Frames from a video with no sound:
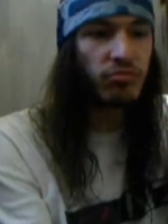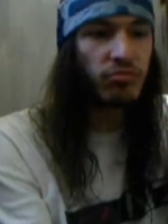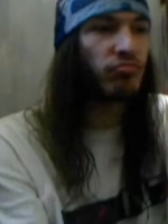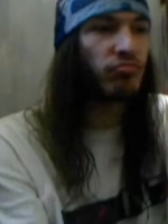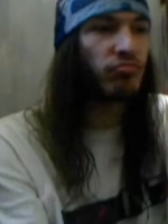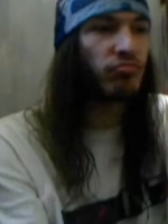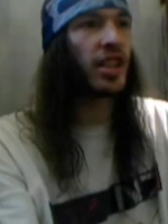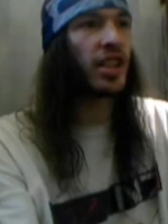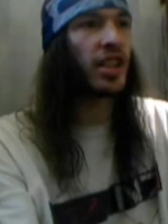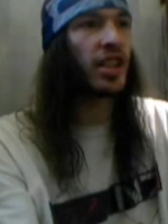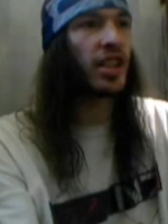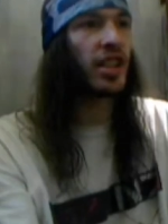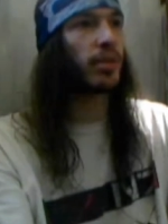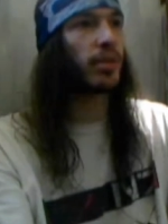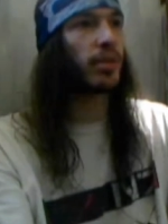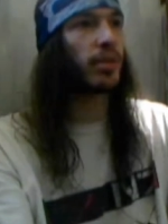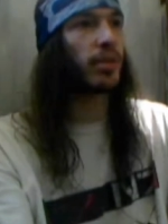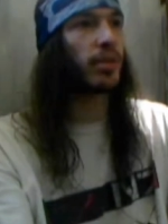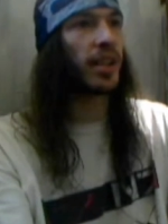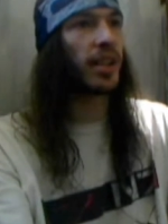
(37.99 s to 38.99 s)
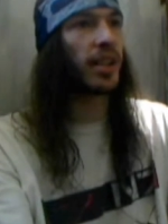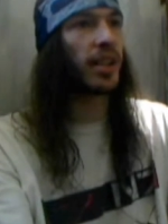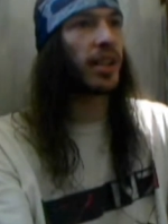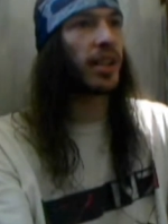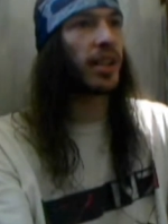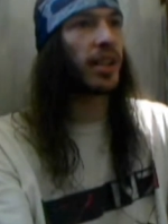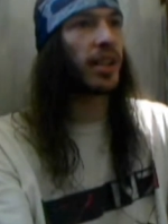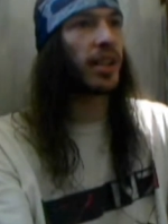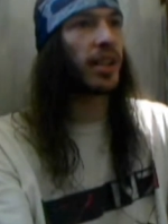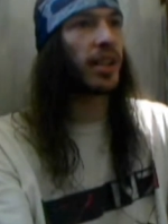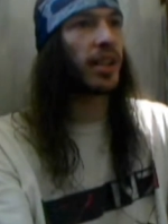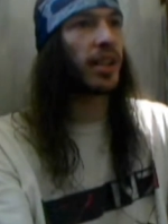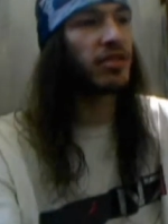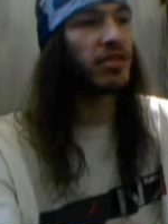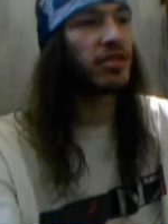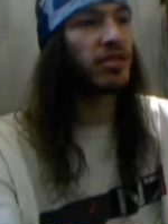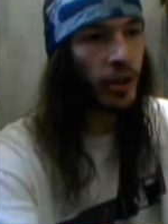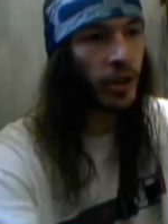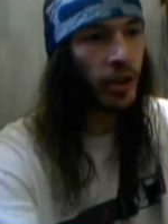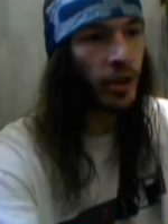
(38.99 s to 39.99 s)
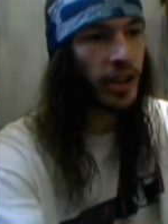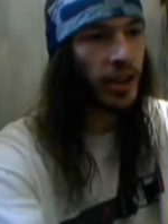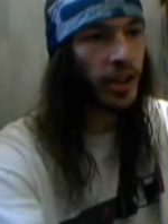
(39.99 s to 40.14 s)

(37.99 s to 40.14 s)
any other player, get a little annoyed